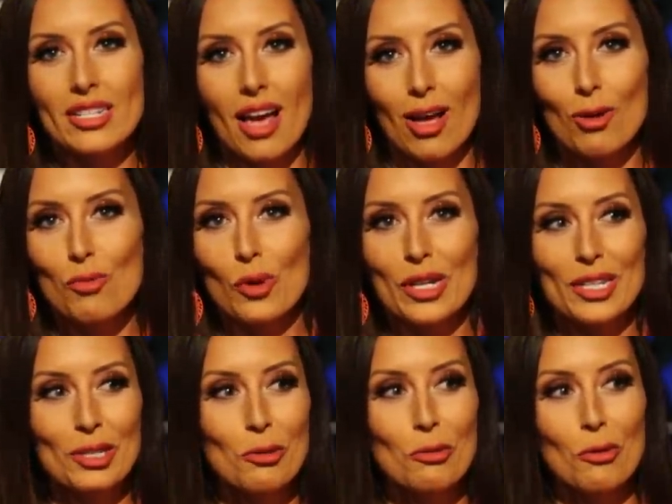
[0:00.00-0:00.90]
to help
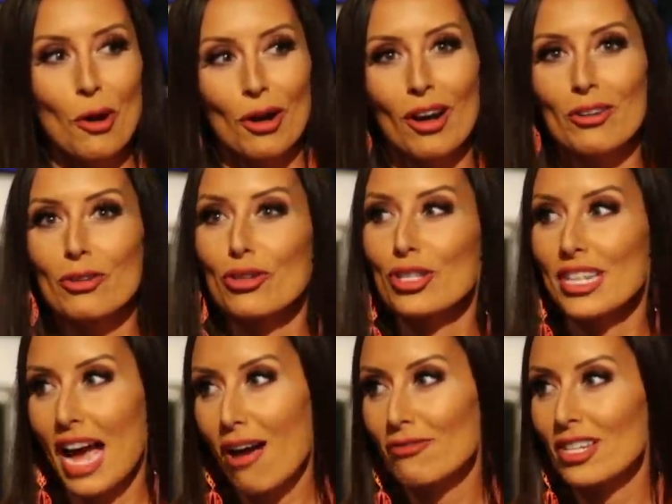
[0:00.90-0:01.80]
when you are
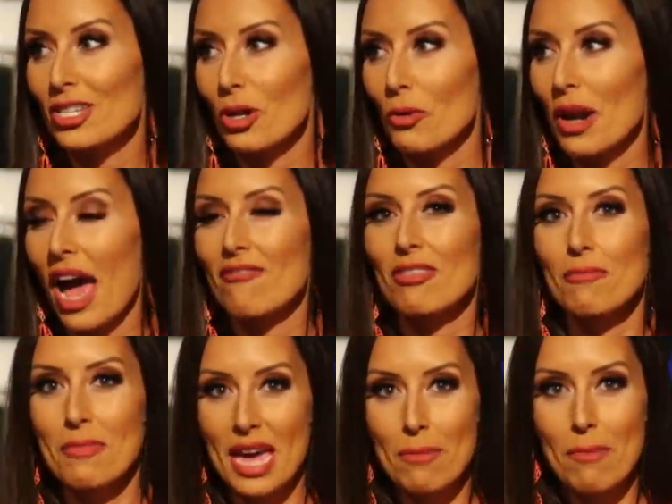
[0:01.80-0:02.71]
understaffed and don't have the
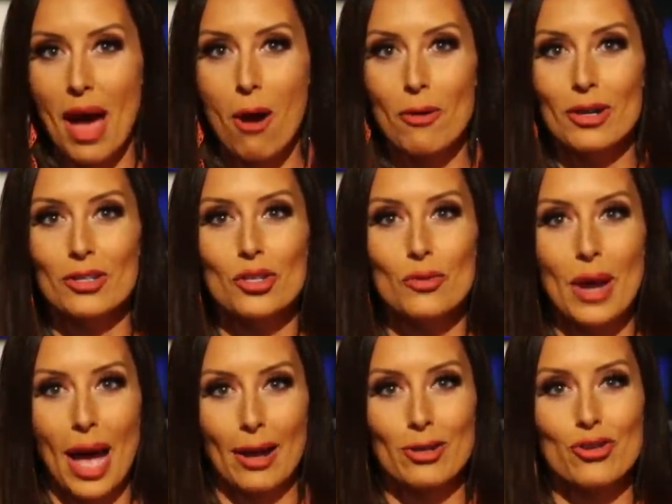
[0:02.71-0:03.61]
manpower to
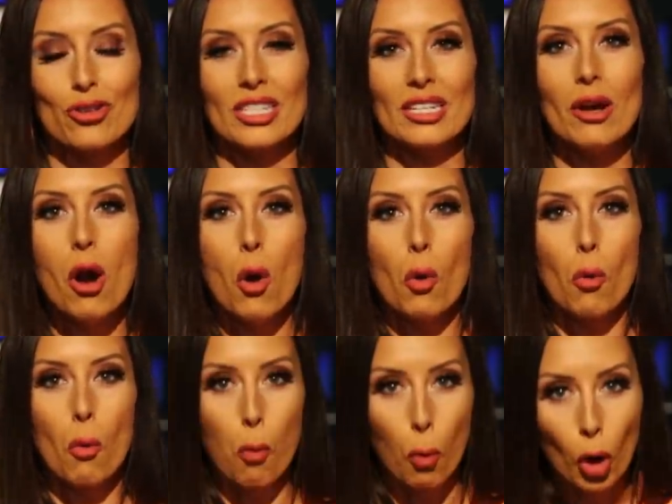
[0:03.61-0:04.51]
actually
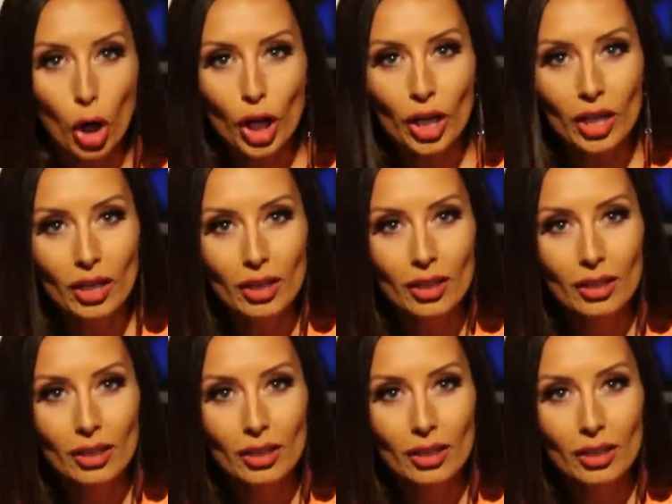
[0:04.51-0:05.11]
work.